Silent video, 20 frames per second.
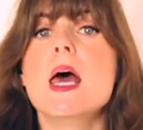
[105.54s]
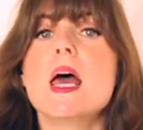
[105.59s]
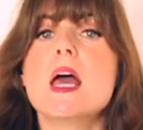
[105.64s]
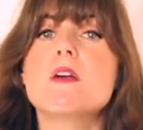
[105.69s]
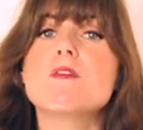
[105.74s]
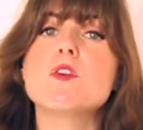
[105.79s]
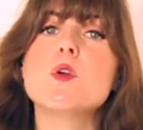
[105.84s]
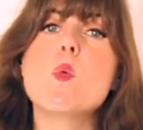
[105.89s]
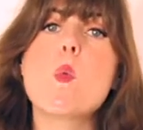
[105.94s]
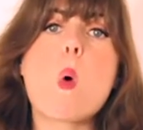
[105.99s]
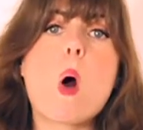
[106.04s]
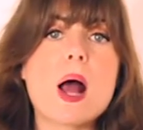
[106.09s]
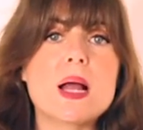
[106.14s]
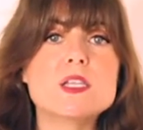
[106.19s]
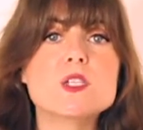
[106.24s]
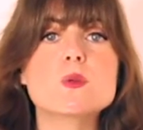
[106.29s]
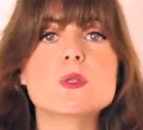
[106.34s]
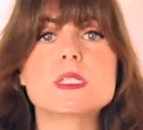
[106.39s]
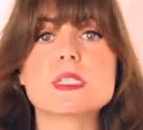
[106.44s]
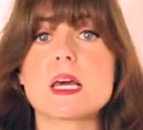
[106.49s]
If you
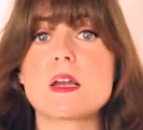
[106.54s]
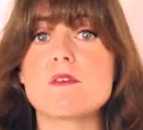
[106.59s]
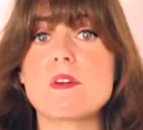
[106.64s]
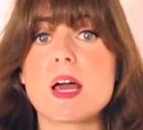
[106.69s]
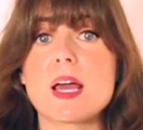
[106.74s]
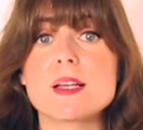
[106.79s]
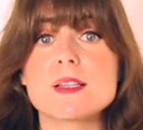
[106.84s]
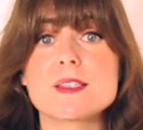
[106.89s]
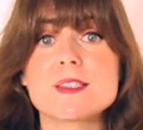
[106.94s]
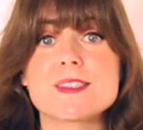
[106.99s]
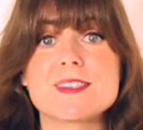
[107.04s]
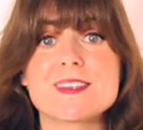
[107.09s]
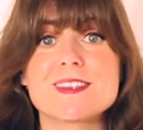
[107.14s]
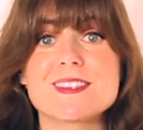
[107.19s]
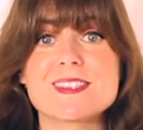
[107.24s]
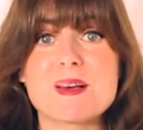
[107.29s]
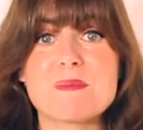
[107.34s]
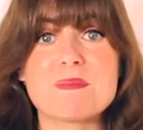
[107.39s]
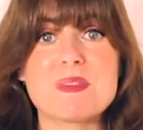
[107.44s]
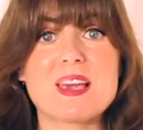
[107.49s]
want to incentivize
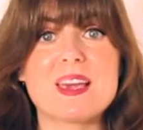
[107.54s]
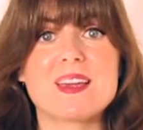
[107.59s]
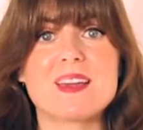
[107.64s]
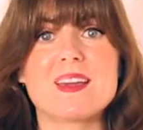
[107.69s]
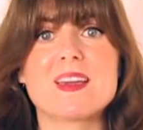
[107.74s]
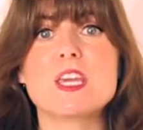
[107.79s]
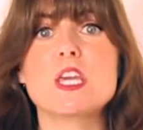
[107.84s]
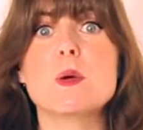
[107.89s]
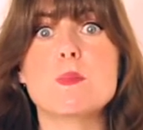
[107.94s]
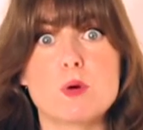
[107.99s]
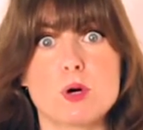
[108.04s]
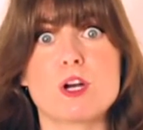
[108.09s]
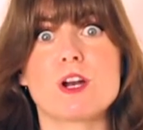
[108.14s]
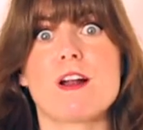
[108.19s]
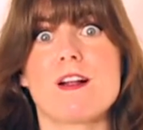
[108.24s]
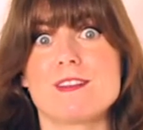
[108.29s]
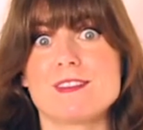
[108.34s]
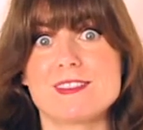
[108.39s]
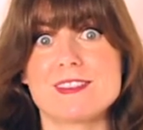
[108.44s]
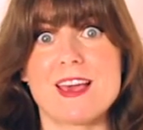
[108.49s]
something, you put it
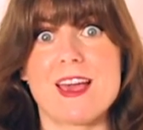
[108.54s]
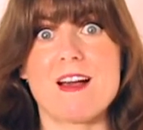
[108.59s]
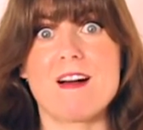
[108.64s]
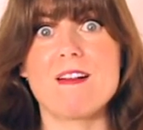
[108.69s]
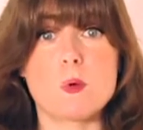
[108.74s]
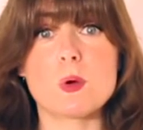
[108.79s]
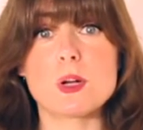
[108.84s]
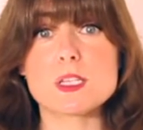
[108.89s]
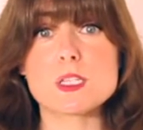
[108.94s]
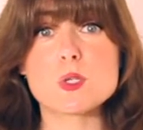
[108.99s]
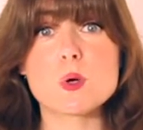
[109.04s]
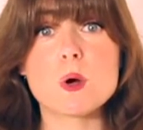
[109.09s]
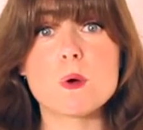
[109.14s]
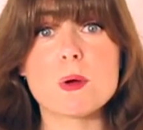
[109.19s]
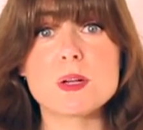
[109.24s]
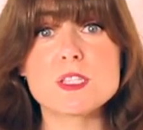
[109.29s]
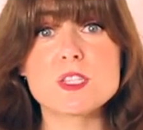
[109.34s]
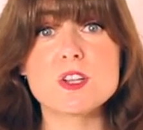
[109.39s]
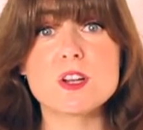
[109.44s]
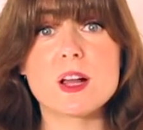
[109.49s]
on sale. When a store
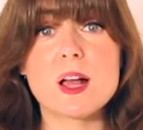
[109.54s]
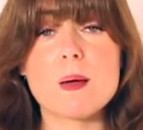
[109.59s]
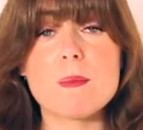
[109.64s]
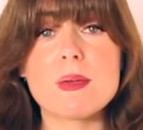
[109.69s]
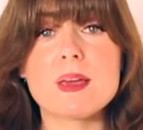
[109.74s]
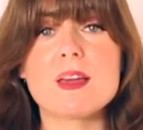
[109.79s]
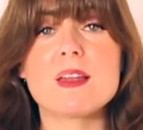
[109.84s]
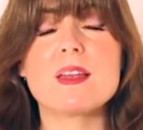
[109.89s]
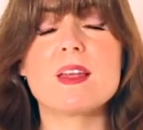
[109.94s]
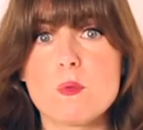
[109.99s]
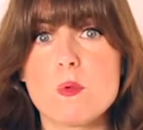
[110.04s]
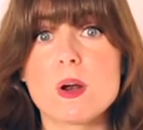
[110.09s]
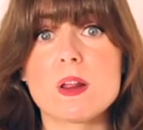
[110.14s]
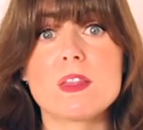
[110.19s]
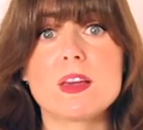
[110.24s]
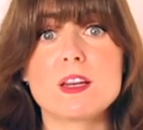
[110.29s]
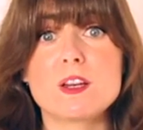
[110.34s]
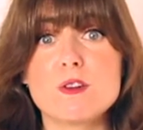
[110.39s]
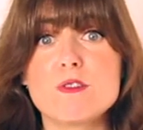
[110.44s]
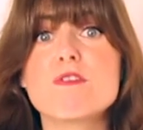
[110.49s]
wants you to come in, what
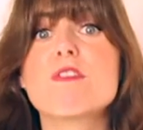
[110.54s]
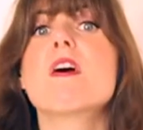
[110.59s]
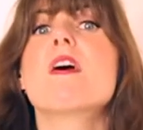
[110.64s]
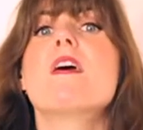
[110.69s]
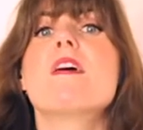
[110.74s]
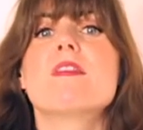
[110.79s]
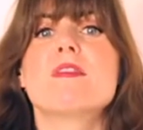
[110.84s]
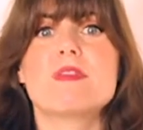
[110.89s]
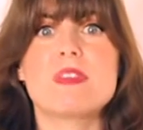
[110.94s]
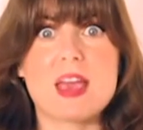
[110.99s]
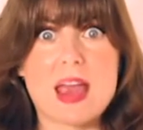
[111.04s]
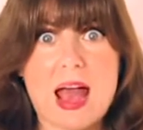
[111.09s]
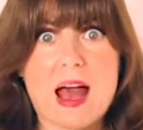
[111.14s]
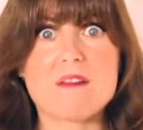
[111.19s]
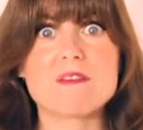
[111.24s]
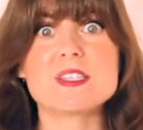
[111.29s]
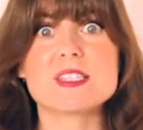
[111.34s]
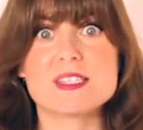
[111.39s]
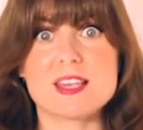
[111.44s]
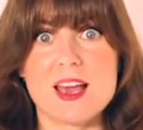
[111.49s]
do? They
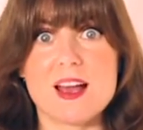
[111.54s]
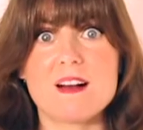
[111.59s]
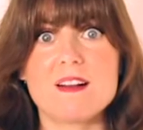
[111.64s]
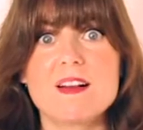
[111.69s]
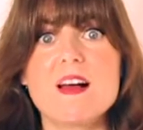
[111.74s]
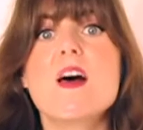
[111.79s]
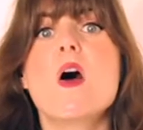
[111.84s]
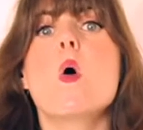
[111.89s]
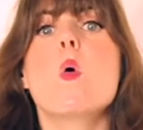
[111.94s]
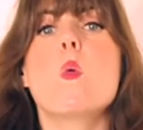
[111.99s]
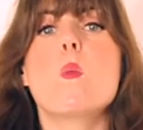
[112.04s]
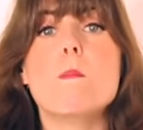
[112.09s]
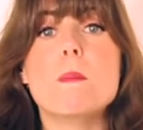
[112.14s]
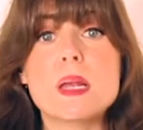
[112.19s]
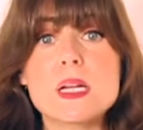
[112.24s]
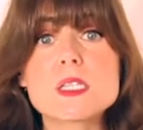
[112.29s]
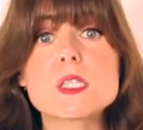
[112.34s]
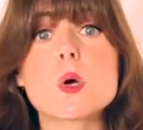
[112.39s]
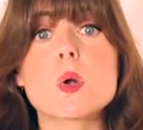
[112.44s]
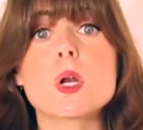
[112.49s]
have a sale.
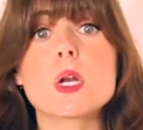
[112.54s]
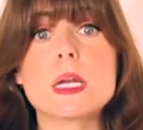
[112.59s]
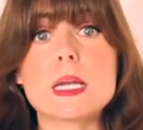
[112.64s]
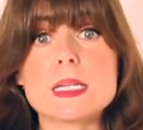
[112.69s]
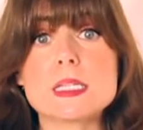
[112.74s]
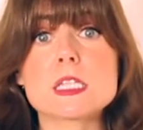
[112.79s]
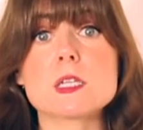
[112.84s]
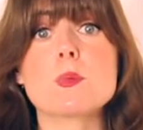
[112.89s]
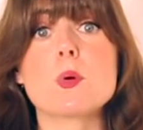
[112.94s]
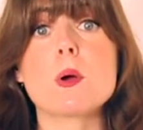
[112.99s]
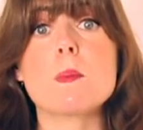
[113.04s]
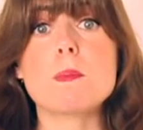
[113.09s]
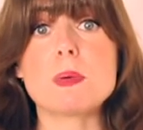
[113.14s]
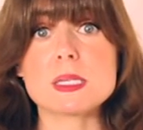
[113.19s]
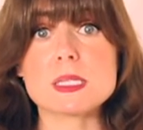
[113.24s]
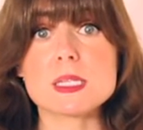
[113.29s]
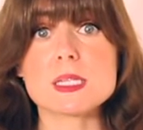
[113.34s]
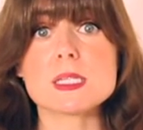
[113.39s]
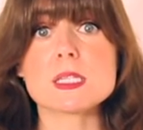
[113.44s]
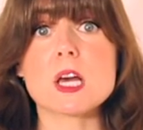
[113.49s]
Minnesota needs to put
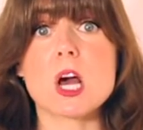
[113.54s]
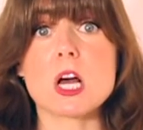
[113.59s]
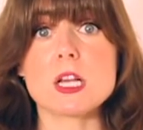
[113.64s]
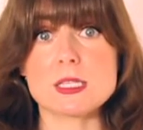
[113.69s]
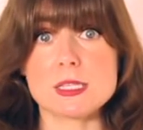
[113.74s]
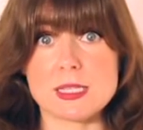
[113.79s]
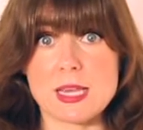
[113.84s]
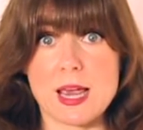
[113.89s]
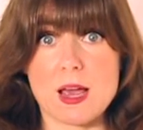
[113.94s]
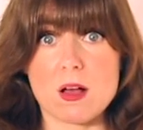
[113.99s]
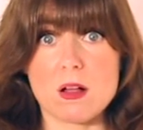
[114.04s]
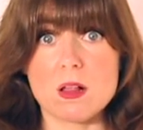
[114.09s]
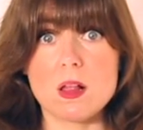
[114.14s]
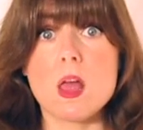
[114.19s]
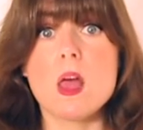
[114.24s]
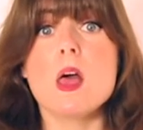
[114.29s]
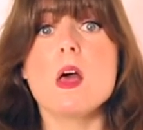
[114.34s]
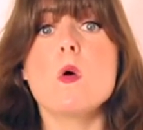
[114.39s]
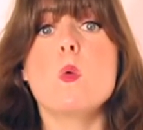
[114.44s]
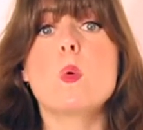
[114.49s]
business on sale.
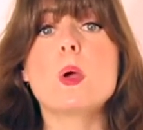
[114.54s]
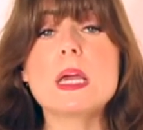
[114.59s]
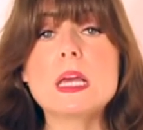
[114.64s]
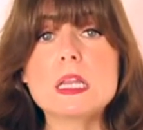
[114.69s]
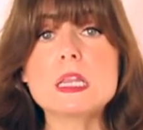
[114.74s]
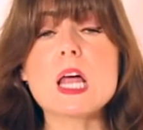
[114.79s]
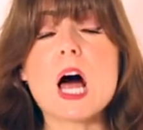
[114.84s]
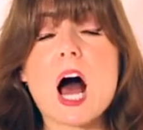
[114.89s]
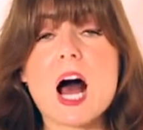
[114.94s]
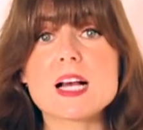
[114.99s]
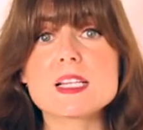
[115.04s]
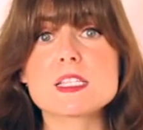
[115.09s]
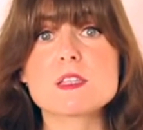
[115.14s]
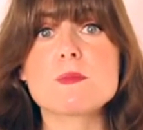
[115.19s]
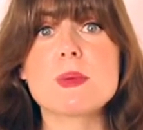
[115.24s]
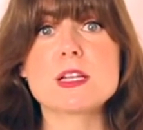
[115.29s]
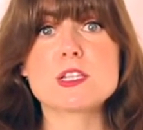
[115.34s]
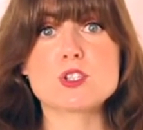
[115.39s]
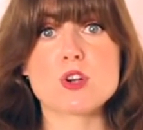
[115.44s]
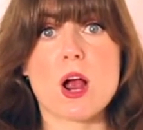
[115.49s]
We
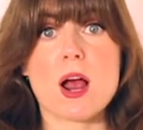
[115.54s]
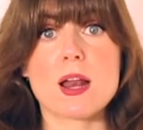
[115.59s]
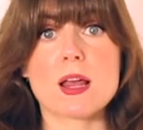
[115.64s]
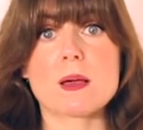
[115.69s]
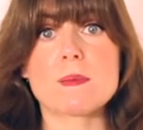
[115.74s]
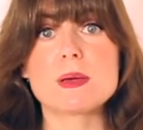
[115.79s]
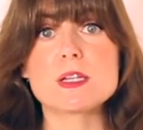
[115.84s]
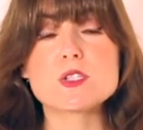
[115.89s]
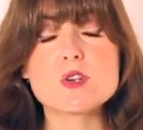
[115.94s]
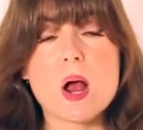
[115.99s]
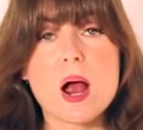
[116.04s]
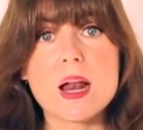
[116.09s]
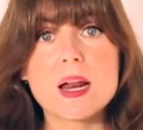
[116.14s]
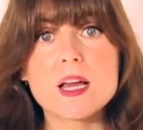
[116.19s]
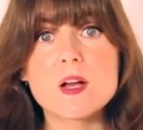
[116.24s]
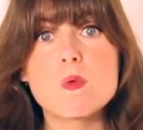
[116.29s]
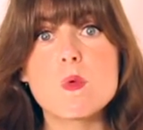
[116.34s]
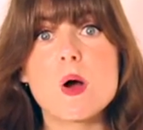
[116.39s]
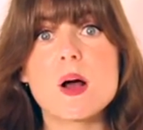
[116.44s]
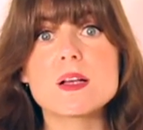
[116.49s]
lost Medtronic.
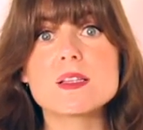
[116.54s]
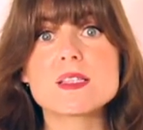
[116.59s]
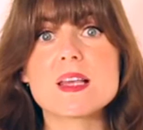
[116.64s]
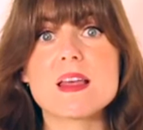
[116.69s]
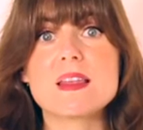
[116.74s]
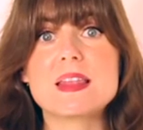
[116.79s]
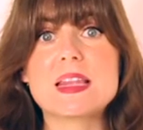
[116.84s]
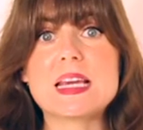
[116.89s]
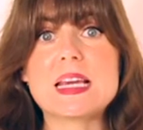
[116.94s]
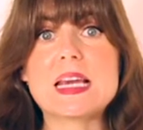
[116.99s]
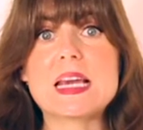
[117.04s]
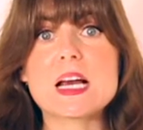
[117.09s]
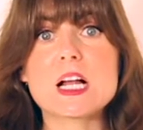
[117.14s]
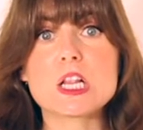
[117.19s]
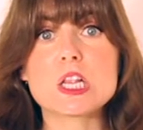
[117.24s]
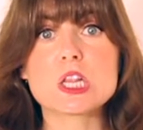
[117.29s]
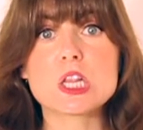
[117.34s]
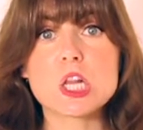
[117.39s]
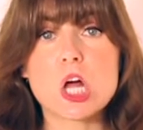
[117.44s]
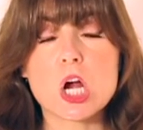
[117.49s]
Medtronic was the
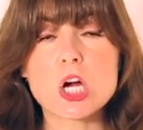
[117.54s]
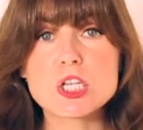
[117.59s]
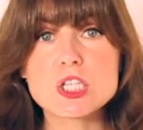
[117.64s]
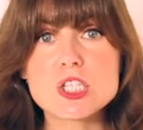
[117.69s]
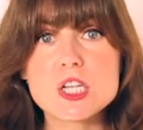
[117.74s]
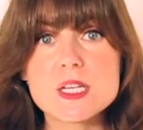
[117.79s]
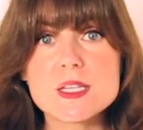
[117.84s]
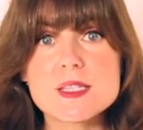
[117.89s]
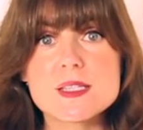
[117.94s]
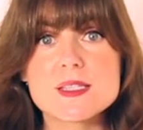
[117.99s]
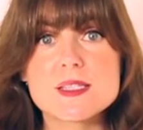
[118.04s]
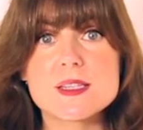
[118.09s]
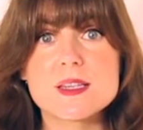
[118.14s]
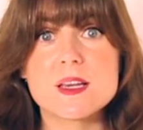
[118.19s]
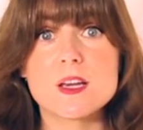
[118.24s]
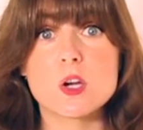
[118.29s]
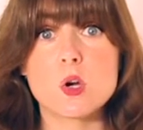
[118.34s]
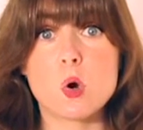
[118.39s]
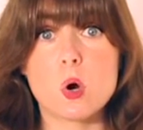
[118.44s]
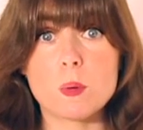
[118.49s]
largest
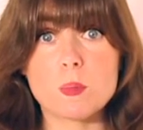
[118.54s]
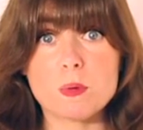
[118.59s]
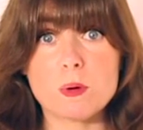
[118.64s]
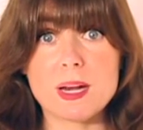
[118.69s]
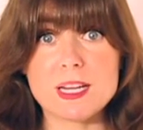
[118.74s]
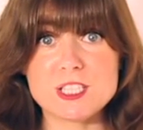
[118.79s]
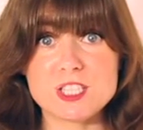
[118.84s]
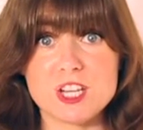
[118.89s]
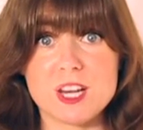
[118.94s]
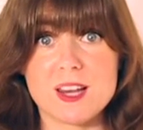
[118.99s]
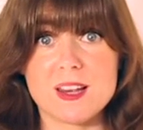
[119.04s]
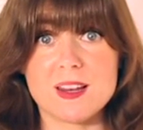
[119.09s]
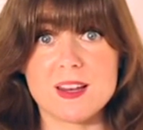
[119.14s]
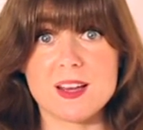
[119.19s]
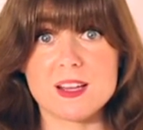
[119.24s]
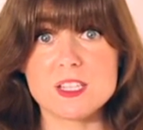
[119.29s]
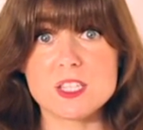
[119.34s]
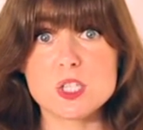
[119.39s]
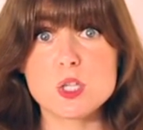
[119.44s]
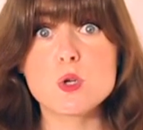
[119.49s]

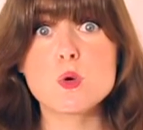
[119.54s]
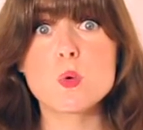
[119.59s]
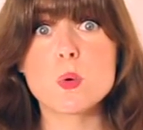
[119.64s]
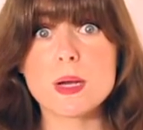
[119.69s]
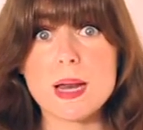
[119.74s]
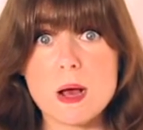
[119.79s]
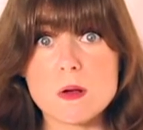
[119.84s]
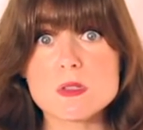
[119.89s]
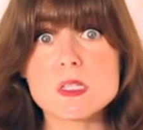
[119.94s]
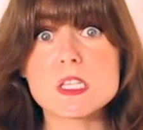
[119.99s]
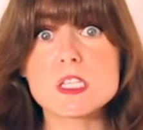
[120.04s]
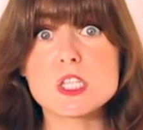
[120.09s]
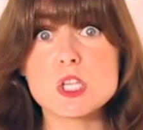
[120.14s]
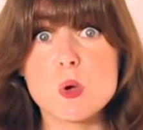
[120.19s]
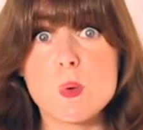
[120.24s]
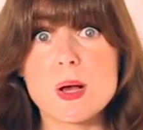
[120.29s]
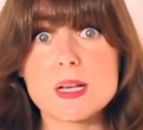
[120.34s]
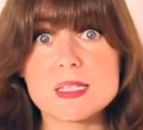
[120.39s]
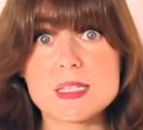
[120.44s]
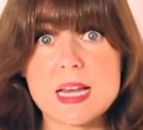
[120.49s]
corporation to renounce its
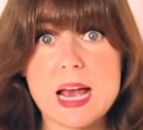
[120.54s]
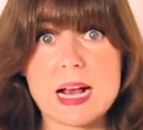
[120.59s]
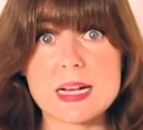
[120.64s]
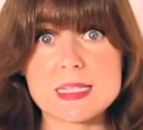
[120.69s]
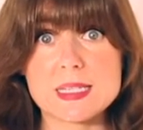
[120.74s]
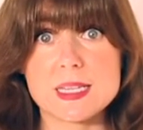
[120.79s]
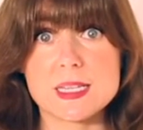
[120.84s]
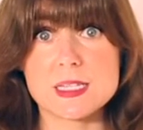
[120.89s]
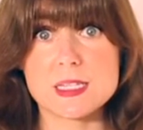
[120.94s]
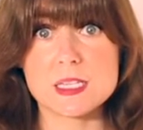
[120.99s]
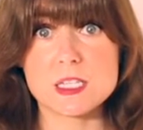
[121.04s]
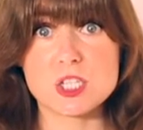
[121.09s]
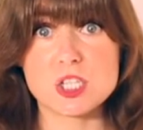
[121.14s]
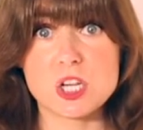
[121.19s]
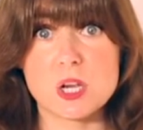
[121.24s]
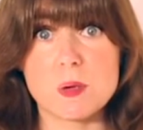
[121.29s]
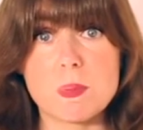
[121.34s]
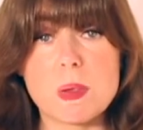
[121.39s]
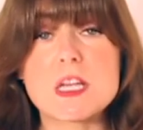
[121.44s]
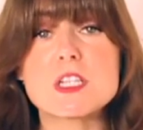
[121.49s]
U.S. tax
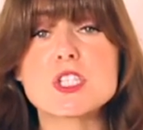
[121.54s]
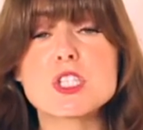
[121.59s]
citizenship. It